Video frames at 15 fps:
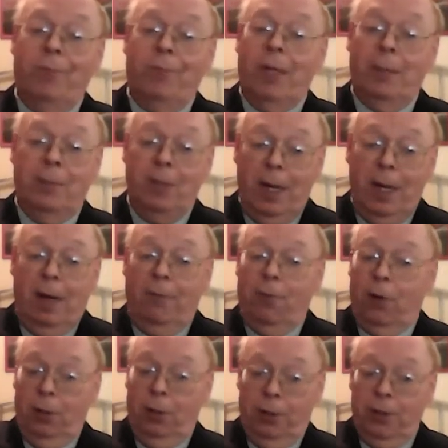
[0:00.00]
himself
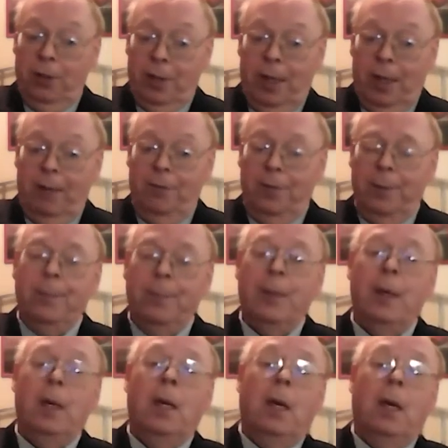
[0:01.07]
or
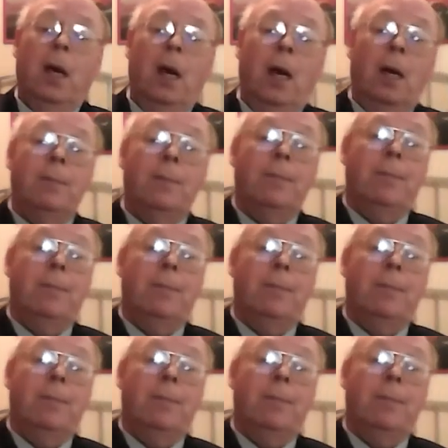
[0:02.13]
herself.